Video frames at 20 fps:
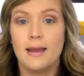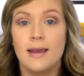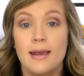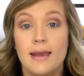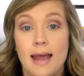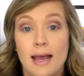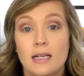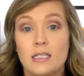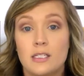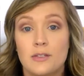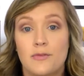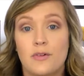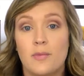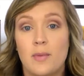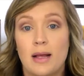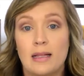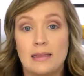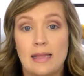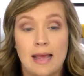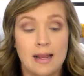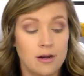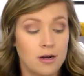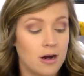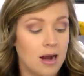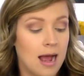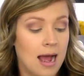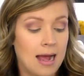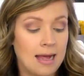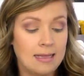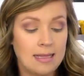Next, for my liner,
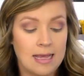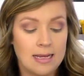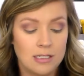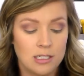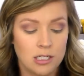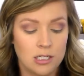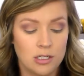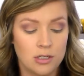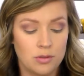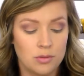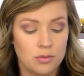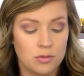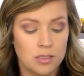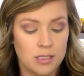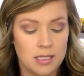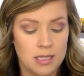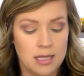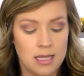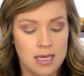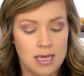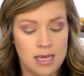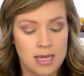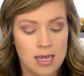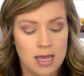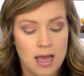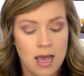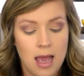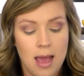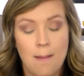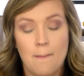I like to use the